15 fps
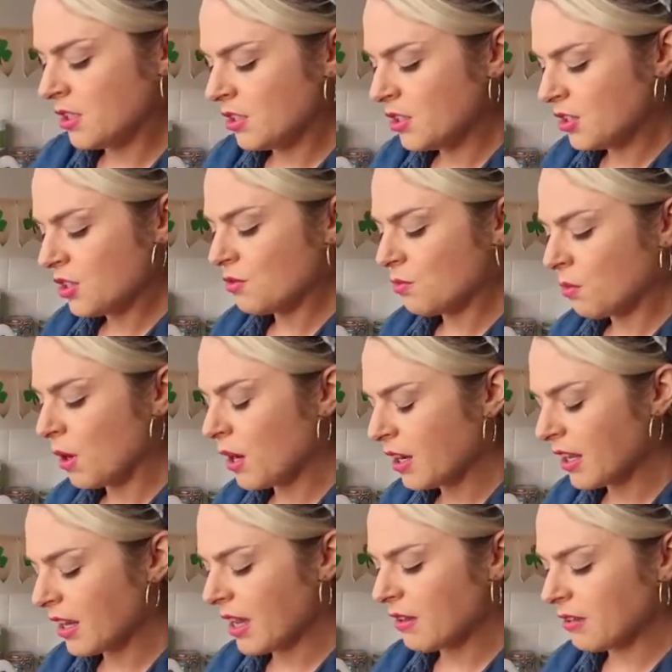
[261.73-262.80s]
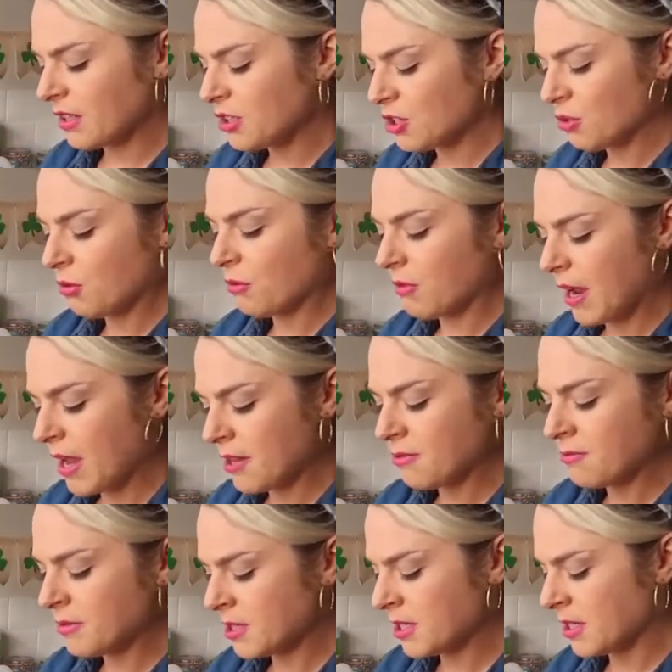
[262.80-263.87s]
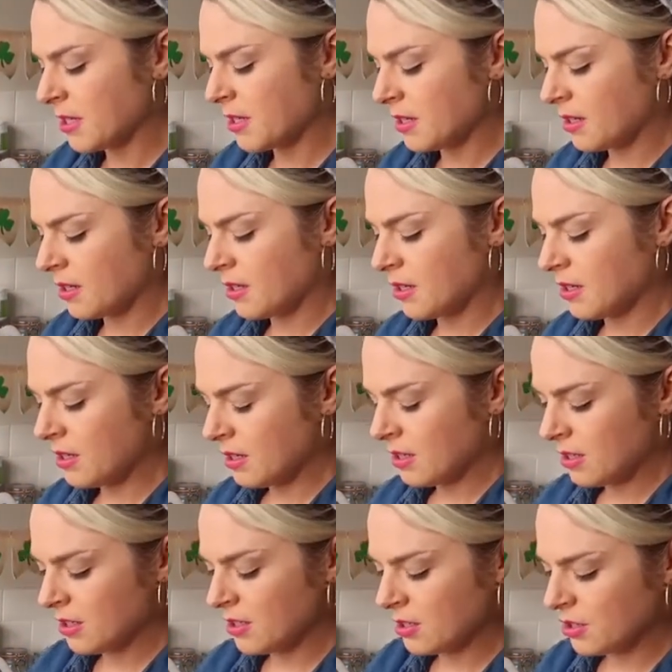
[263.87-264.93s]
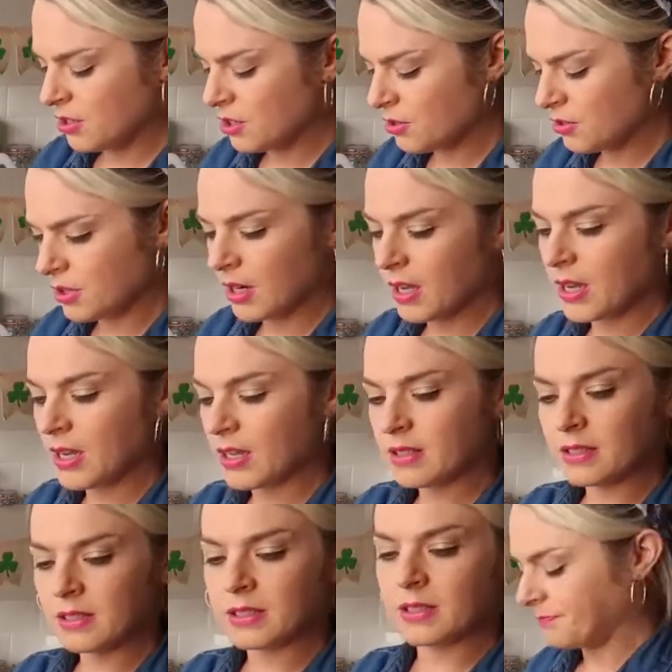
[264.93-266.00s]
Just work it out into a round. Just use your hands.